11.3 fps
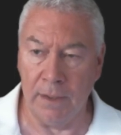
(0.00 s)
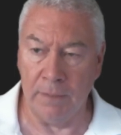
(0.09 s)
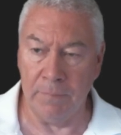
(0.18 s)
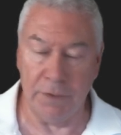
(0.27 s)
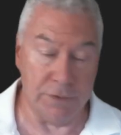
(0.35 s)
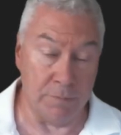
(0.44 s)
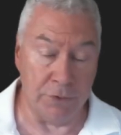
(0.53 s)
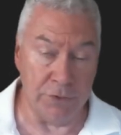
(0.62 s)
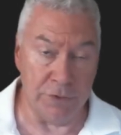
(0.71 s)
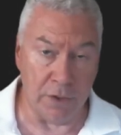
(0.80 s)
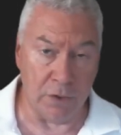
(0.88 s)
because I'm not
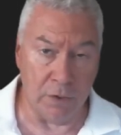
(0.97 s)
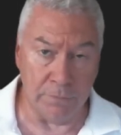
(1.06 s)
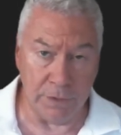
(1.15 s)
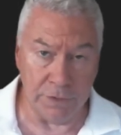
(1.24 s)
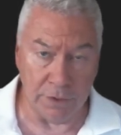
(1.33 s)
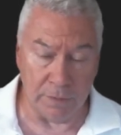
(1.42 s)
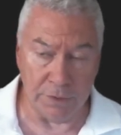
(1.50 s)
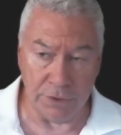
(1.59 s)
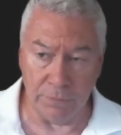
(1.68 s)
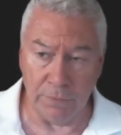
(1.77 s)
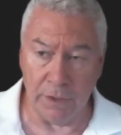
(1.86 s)
using a config, so I'm
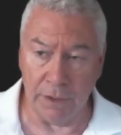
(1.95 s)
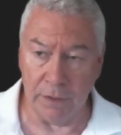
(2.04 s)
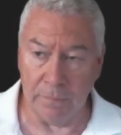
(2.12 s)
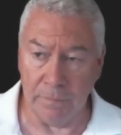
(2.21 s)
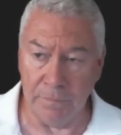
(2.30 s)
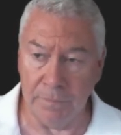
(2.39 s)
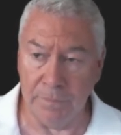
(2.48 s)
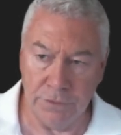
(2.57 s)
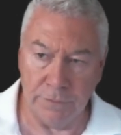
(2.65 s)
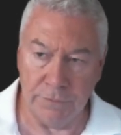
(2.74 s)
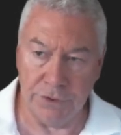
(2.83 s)
just defining them.
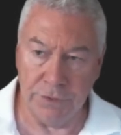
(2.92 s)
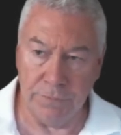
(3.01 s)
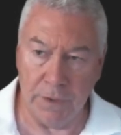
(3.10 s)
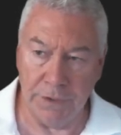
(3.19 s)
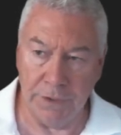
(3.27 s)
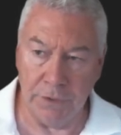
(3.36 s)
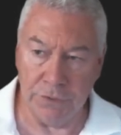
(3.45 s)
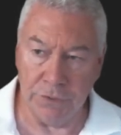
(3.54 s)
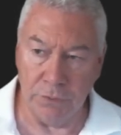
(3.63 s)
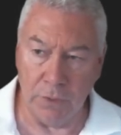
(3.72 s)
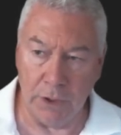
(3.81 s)
So I've just defined those
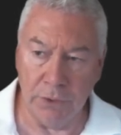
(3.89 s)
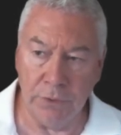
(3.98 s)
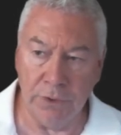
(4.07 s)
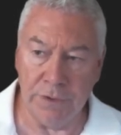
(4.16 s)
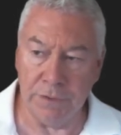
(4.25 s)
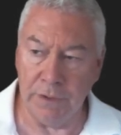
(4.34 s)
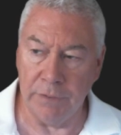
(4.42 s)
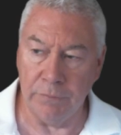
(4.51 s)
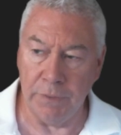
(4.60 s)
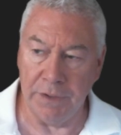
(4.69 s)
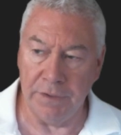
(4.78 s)
two. I could easily have
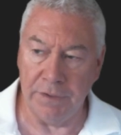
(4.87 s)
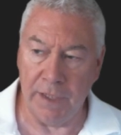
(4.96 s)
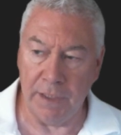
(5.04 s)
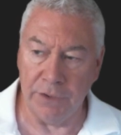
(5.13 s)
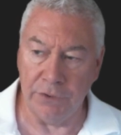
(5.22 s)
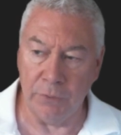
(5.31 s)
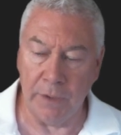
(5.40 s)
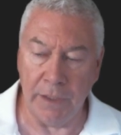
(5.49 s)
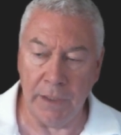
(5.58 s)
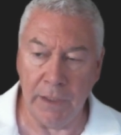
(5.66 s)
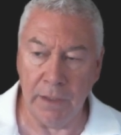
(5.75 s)
written 10 and
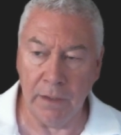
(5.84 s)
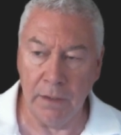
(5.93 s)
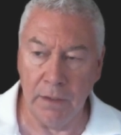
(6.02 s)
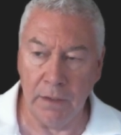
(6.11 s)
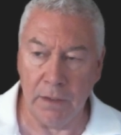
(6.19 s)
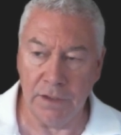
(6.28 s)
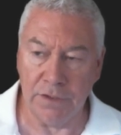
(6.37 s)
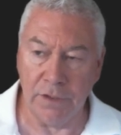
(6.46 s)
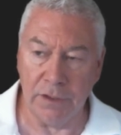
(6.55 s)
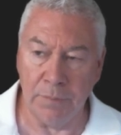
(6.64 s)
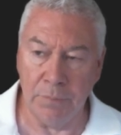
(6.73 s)
20 here. I just
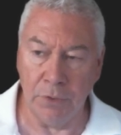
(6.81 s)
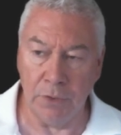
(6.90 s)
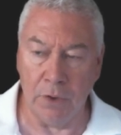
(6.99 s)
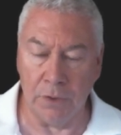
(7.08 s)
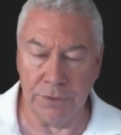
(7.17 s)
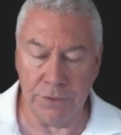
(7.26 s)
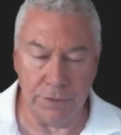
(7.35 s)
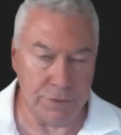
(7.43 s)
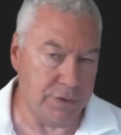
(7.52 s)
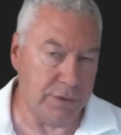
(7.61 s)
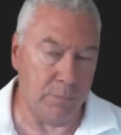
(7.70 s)
like to put constants
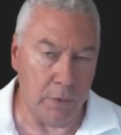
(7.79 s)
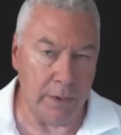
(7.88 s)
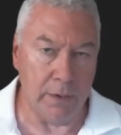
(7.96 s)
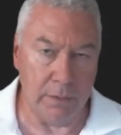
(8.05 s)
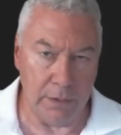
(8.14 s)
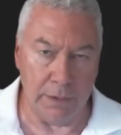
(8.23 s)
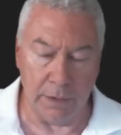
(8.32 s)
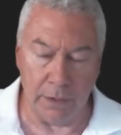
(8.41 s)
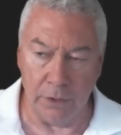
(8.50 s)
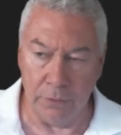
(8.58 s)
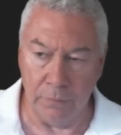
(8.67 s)
somewhere in the
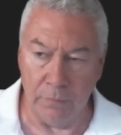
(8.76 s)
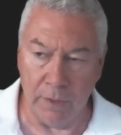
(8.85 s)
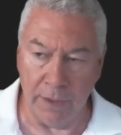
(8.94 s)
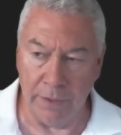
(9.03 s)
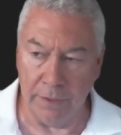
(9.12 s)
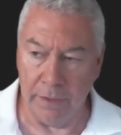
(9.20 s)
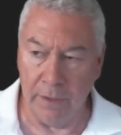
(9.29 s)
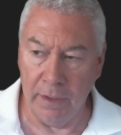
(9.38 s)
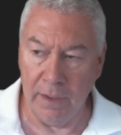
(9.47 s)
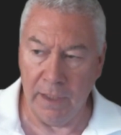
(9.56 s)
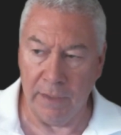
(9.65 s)
code rather than
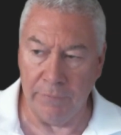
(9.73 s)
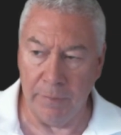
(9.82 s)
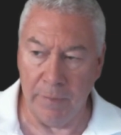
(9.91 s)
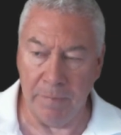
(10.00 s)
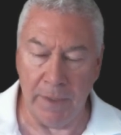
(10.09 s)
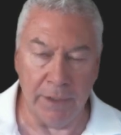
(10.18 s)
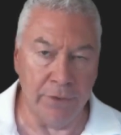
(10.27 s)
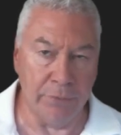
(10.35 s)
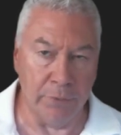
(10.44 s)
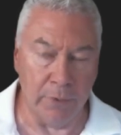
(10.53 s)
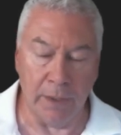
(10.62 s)
have them embedded
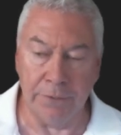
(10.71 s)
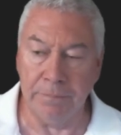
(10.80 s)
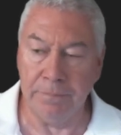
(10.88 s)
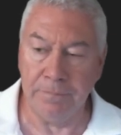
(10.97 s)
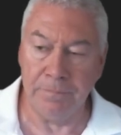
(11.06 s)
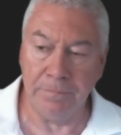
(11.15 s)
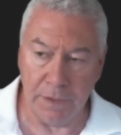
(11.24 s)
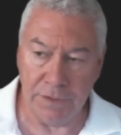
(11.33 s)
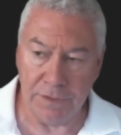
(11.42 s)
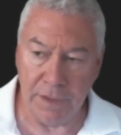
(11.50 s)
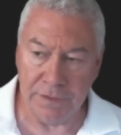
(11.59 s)
throughout. Now,
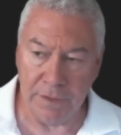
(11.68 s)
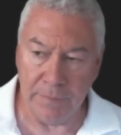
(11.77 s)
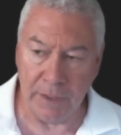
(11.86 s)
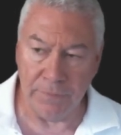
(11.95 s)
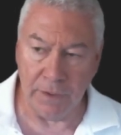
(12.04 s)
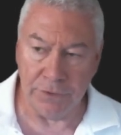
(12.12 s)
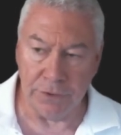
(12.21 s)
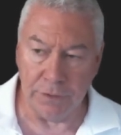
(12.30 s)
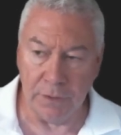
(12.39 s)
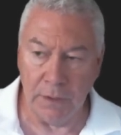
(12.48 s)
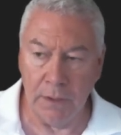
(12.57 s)
this SMA function,
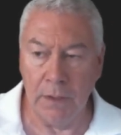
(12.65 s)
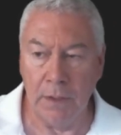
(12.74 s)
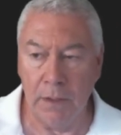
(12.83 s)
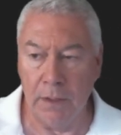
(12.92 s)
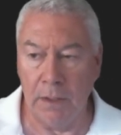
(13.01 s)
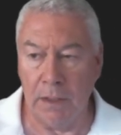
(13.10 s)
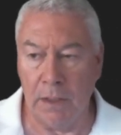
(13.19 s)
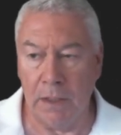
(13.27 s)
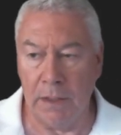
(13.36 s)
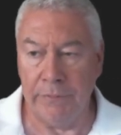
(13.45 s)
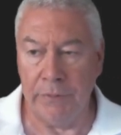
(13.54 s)

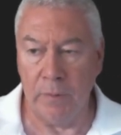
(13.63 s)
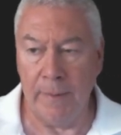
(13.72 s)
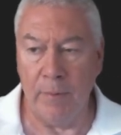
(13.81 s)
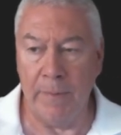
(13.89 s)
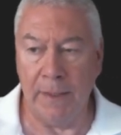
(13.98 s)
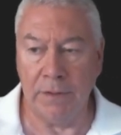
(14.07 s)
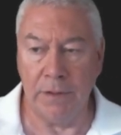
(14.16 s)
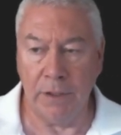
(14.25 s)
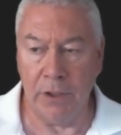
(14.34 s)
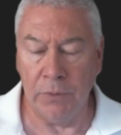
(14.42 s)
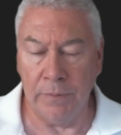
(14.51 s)
if you remember back to the
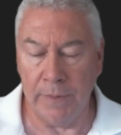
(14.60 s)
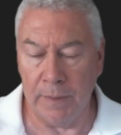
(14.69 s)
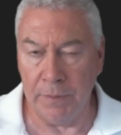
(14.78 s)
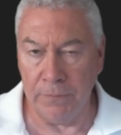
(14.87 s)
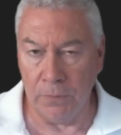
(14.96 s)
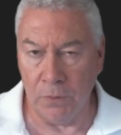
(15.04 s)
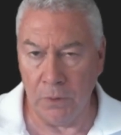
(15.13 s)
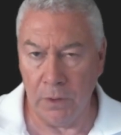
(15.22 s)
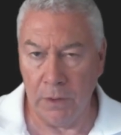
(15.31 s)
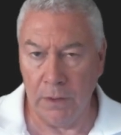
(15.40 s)
code we've had before,